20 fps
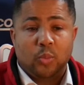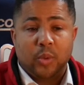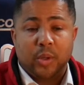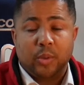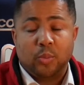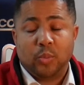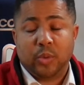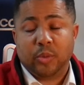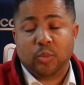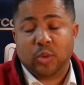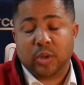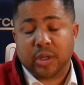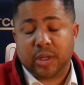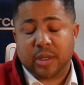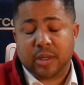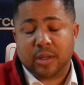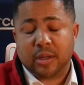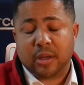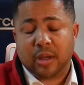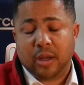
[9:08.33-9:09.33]
when we were
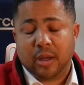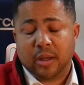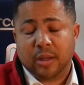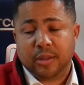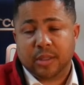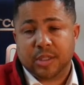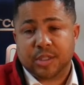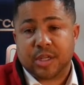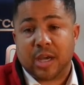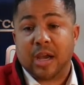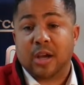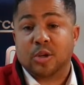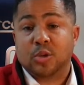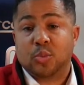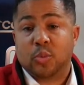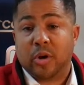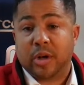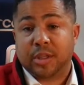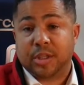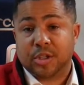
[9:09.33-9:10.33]
the tires
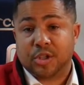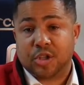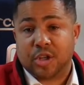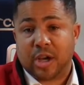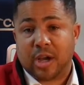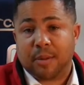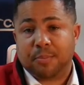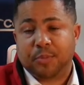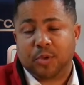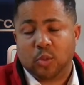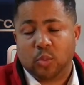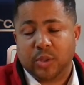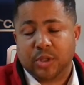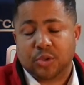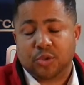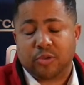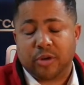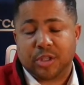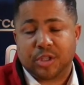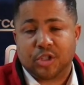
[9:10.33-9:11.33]
were at the shop, the
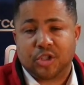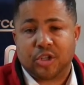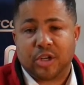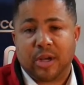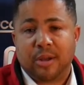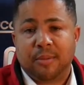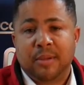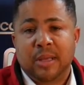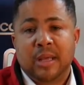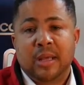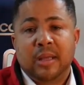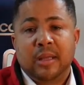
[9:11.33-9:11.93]
wheels were at the shop,